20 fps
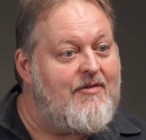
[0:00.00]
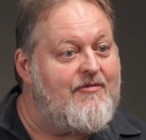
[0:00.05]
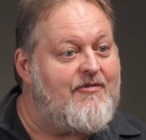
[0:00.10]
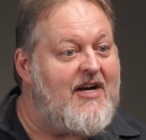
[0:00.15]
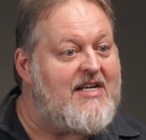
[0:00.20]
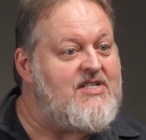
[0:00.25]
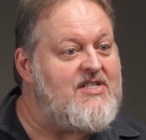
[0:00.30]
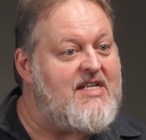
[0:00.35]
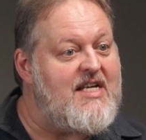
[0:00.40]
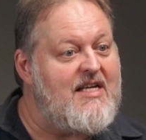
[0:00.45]

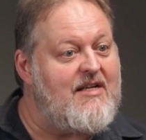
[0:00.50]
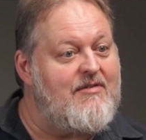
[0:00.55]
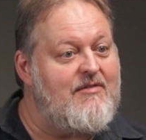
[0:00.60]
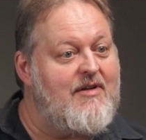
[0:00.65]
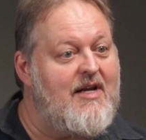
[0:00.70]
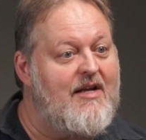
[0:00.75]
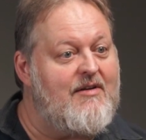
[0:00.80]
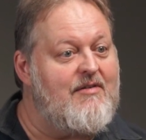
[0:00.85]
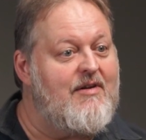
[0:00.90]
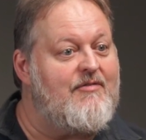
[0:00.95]
feisty
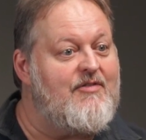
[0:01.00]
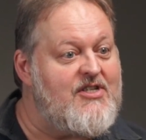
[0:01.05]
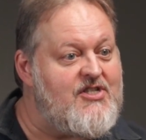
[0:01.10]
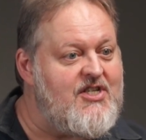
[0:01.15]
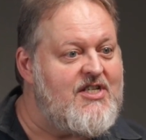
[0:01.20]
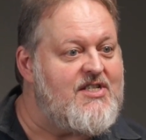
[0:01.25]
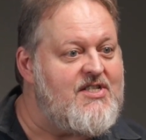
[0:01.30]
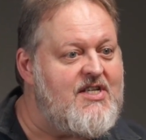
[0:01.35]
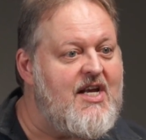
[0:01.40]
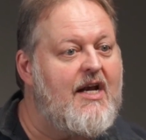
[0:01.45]
and
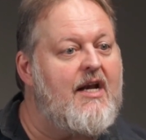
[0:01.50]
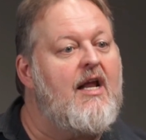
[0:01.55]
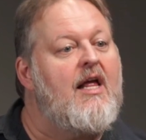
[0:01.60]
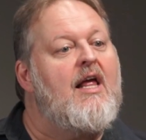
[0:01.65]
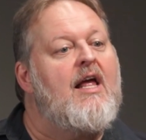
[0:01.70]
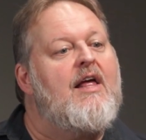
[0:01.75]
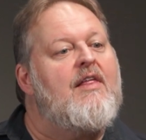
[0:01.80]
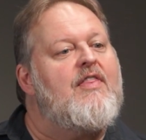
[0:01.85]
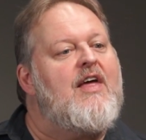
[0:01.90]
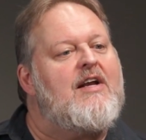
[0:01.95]
vicious, and
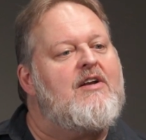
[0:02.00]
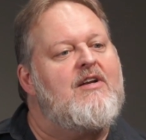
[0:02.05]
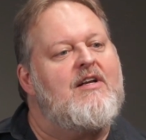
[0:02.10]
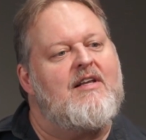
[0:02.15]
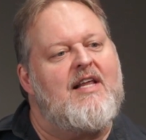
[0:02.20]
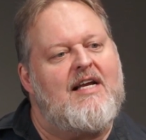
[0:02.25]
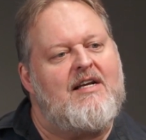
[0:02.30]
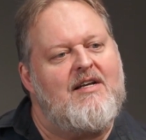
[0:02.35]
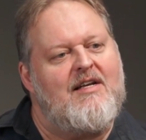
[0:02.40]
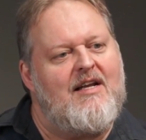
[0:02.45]

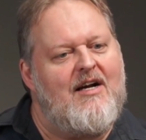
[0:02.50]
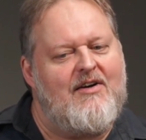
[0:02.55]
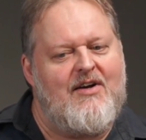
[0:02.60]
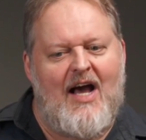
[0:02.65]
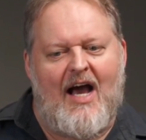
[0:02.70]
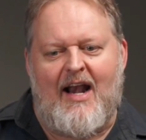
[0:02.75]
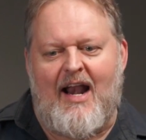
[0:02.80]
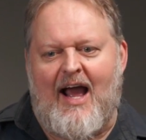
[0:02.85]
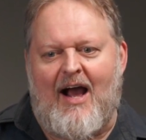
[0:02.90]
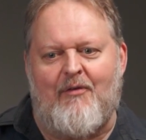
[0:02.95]
they're
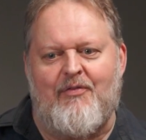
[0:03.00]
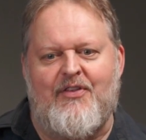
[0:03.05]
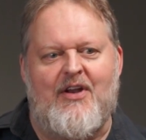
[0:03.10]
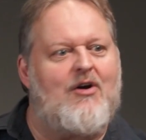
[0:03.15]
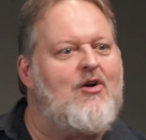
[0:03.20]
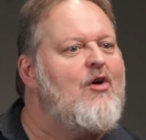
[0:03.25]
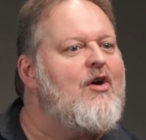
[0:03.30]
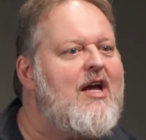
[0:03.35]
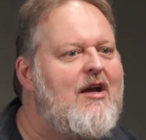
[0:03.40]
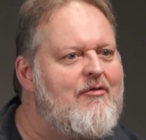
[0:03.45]
not out
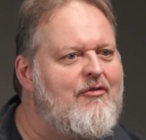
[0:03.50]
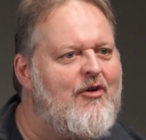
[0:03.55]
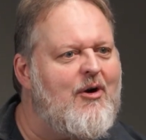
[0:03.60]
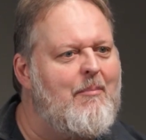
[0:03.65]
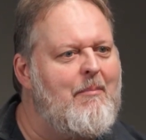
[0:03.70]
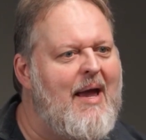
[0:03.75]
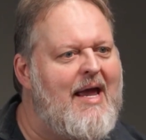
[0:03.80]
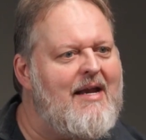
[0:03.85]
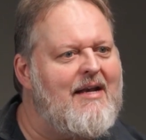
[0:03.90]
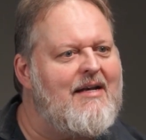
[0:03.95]
there looking for
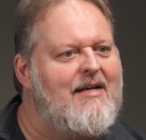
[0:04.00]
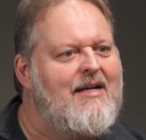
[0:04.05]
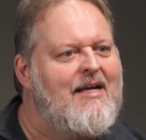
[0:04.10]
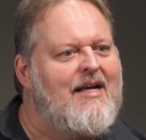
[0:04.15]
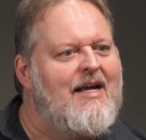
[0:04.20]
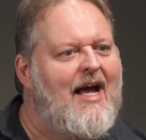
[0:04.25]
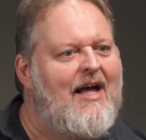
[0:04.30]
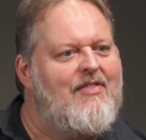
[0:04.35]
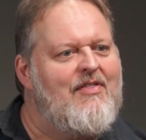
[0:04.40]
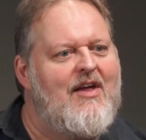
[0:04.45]
a
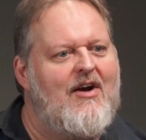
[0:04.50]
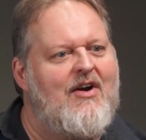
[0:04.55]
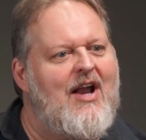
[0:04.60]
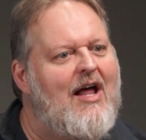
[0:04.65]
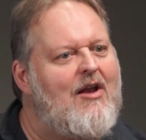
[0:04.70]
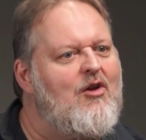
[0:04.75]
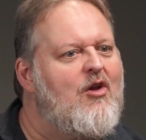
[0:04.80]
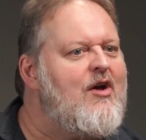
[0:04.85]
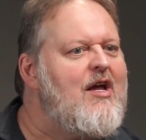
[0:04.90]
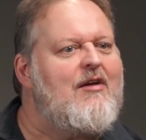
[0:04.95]
mate, and they're
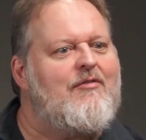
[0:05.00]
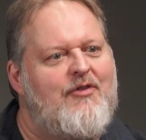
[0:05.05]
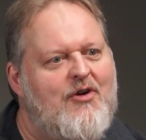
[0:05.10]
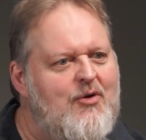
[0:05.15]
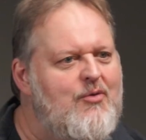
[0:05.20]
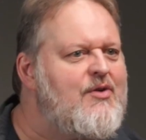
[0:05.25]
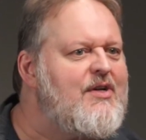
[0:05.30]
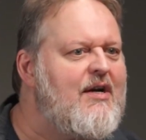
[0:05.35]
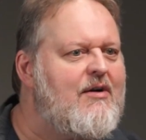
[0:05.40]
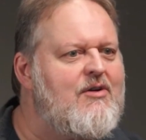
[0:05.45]
not looking for
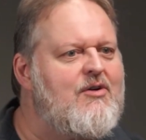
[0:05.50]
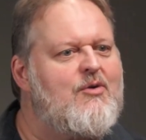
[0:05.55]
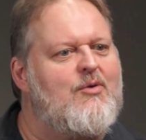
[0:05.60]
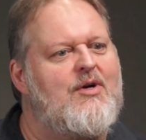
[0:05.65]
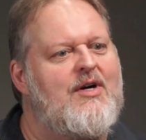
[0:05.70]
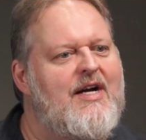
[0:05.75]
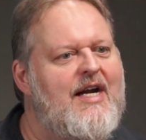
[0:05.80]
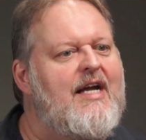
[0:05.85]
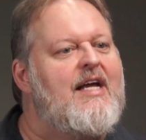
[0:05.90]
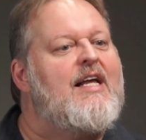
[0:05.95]
new
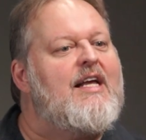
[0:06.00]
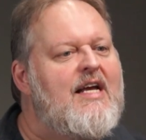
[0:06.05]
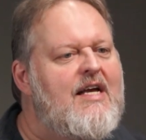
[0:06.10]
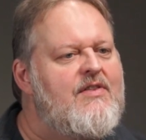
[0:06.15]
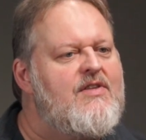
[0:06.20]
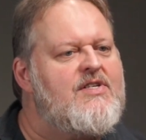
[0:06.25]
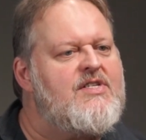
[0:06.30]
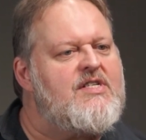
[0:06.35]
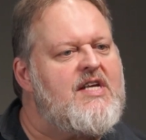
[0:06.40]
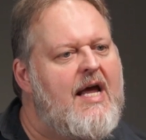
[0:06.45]
territory
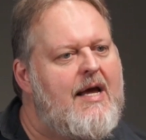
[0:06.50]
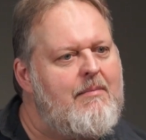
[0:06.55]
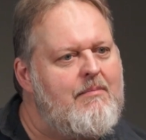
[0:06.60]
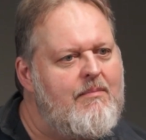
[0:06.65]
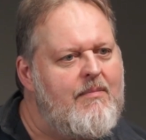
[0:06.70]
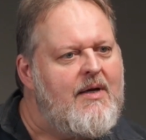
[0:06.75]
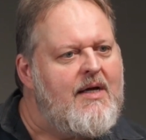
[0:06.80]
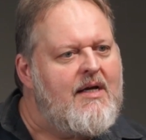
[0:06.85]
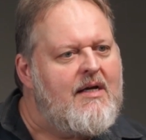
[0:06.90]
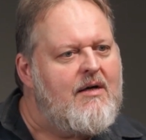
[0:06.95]
in the
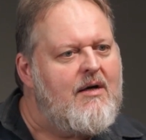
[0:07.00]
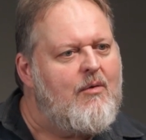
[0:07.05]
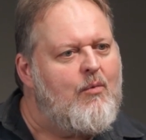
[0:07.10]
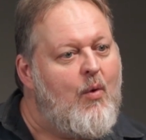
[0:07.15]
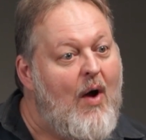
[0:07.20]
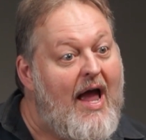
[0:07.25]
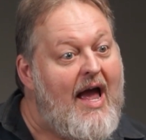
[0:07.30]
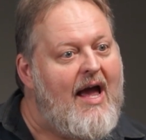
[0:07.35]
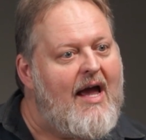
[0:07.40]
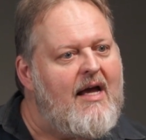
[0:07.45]
same
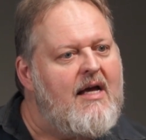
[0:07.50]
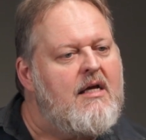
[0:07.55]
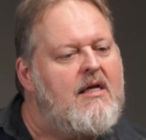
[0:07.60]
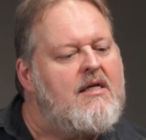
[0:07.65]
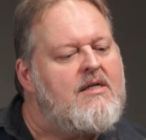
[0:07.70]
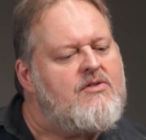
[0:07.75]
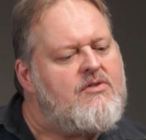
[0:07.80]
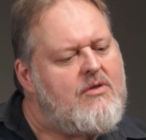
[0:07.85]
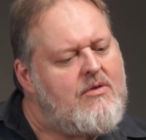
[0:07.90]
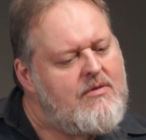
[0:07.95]
way.
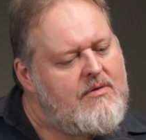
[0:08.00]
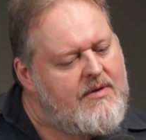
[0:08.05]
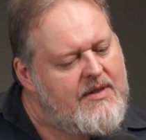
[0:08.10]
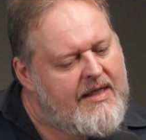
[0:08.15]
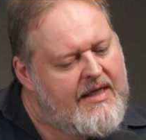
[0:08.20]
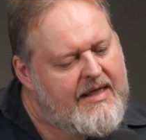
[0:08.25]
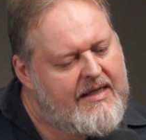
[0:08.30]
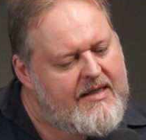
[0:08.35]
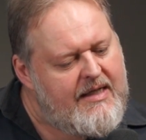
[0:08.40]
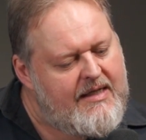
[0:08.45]

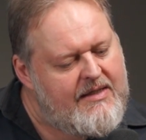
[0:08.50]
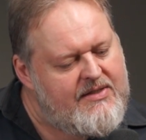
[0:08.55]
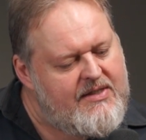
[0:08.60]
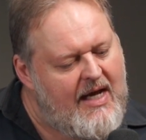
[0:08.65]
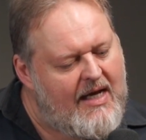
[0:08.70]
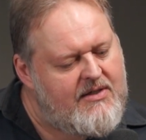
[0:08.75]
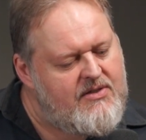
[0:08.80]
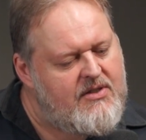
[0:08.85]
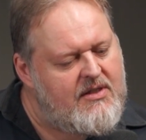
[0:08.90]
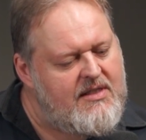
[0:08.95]
So
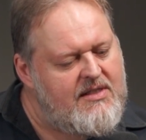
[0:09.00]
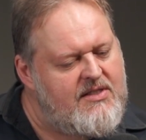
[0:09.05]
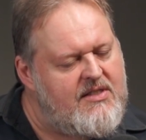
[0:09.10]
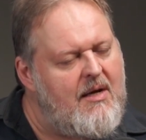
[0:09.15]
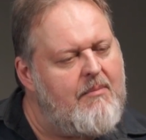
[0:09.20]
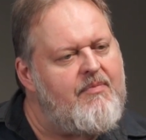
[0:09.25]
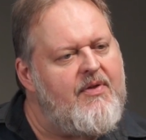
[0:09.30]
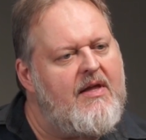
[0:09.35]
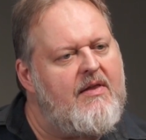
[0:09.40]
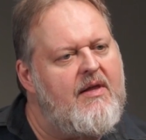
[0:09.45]
it's actually
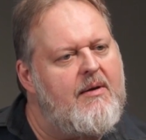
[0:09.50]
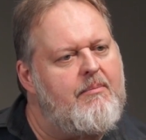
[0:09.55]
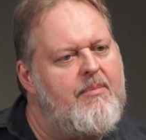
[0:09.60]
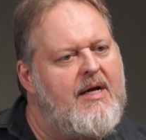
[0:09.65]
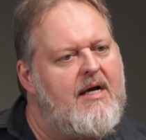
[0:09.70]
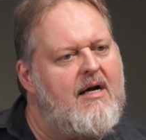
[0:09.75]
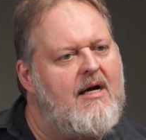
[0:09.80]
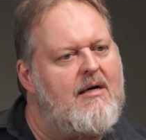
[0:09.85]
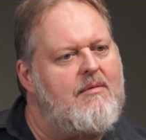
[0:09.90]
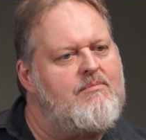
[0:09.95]
something that
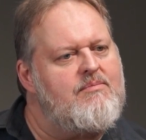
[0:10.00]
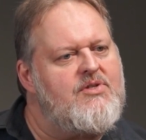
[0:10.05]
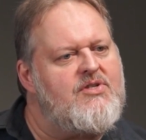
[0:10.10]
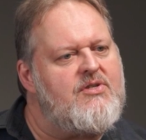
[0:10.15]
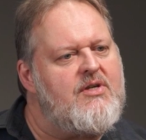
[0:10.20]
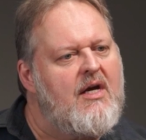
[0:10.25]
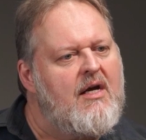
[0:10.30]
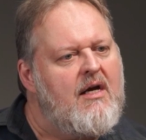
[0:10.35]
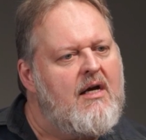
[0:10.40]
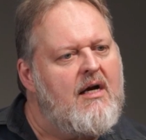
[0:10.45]

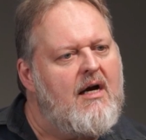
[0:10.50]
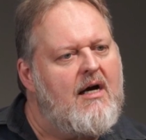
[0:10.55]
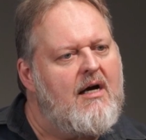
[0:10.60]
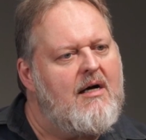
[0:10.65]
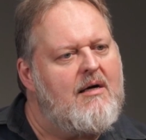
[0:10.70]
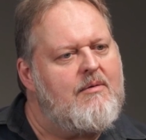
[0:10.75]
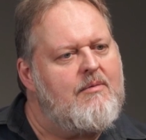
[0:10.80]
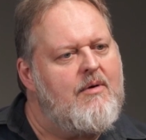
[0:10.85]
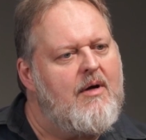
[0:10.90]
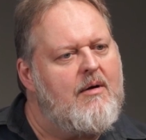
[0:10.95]
becomes
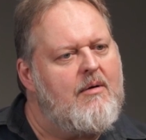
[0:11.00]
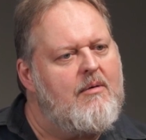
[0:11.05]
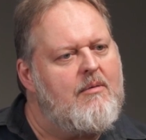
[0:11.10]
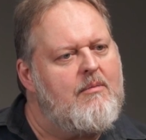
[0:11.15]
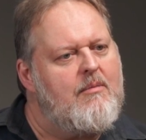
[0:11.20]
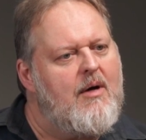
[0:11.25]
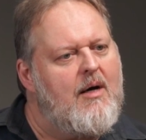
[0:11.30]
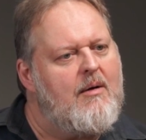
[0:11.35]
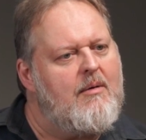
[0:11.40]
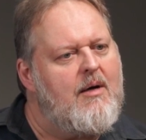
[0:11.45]

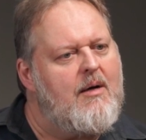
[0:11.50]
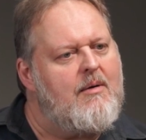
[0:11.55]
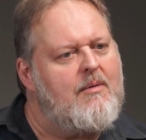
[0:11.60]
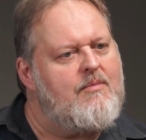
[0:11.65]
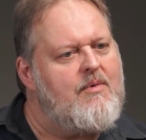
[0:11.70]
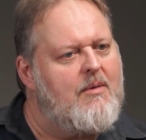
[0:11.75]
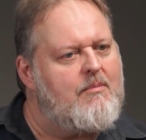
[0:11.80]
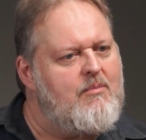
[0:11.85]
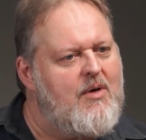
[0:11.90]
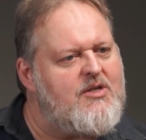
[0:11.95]

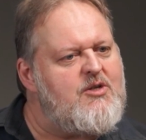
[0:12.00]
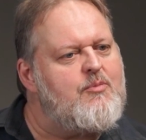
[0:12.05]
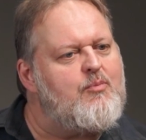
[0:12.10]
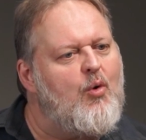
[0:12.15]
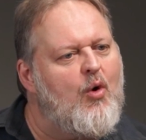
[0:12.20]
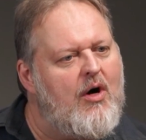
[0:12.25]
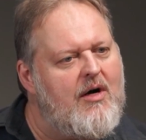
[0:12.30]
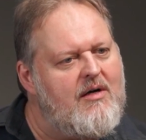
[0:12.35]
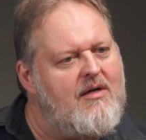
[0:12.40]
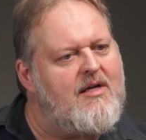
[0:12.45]
a much
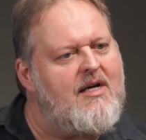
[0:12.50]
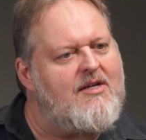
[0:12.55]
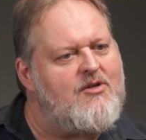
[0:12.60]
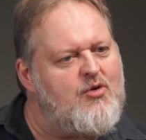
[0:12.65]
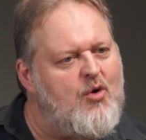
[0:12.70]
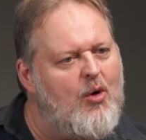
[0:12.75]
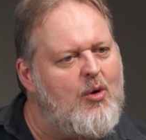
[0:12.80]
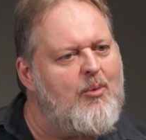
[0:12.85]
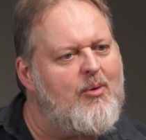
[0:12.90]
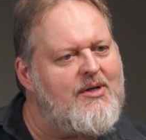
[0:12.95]
more
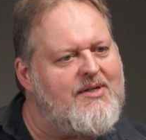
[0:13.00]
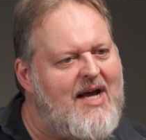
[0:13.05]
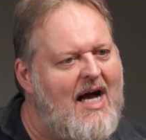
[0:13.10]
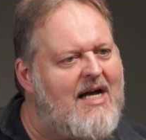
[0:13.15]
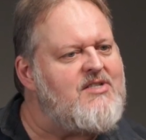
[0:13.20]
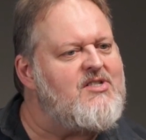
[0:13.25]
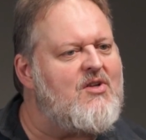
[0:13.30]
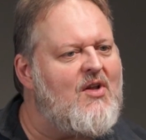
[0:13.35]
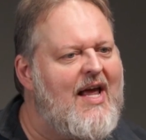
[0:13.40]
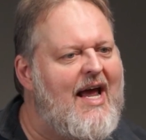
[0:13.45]
controllable,
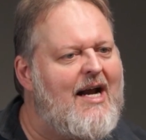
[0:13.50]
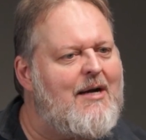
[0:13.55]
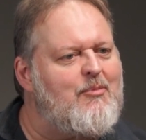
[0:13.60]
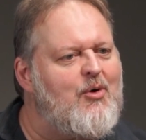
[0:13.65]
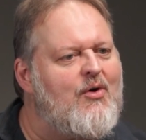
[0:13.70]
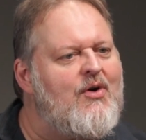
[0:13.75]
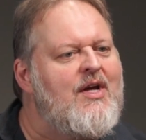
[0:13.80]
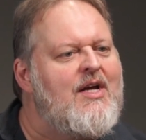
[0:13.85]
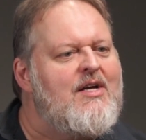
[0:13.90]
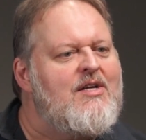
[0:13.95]
docile
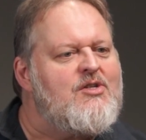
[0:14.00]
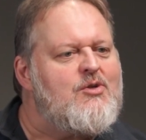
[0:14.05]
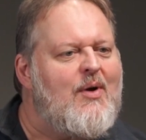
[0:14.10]
animal.